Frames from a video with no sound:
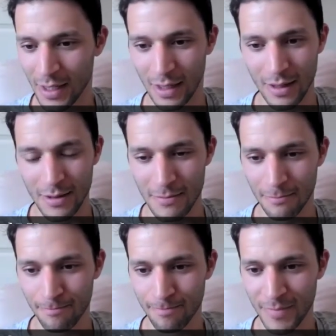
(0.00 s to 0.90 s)

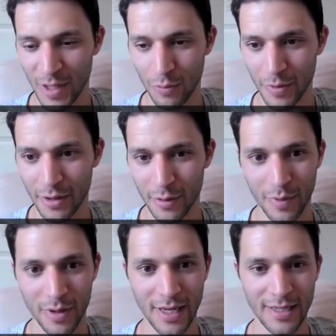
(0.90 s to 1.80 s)
Um, you know, reading your
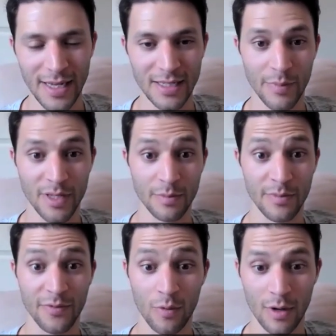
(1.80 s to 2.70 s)
book, as, as, I mentioned
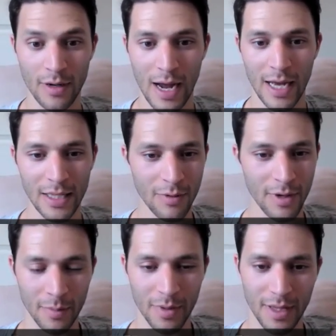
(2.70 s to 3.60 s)
before, highly
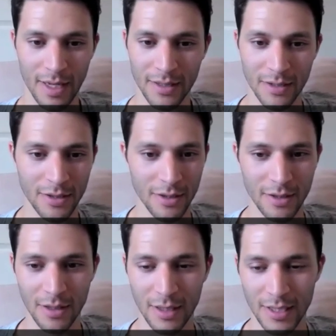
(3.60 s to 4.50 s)
recommend that to, to,
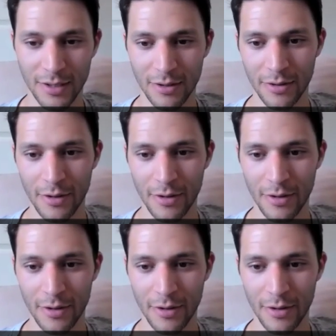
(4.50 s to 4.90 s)
to, the listener.